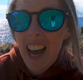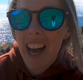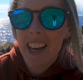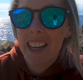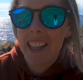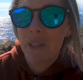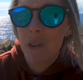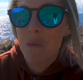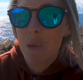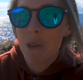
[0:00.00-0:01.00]
And I think
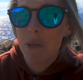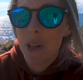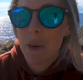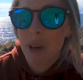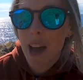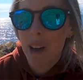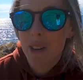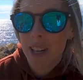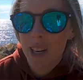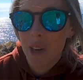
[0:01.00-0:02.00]
we were both a little bit
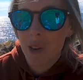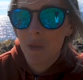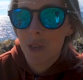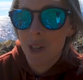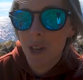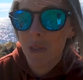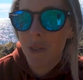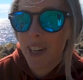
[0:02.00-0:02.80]
outside our comfort zone.